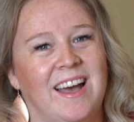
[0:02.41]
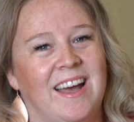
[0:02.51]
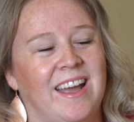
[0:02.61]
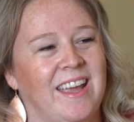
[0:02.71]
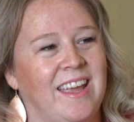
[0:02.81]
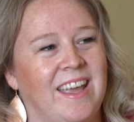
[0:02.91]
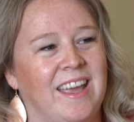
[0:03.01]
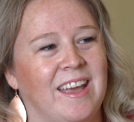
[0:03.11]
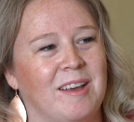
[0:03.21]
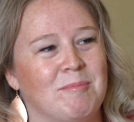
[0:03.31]
I
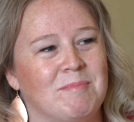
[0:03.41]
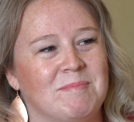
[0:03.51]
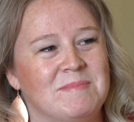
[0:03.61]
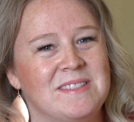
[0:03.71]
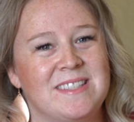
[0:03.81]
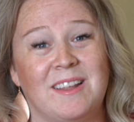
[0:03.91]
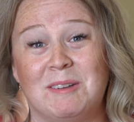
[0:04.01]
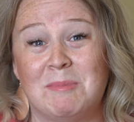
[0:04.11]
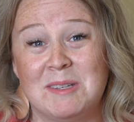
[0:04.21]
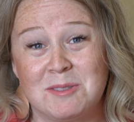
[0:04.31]
am
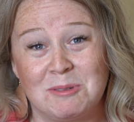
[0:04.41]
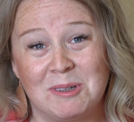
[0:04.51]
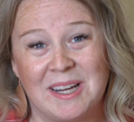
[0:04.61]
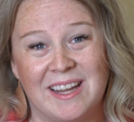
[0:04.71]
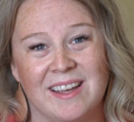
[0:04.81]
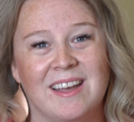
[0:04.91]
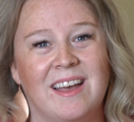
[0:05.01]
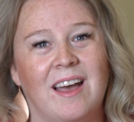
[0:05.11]
telling my story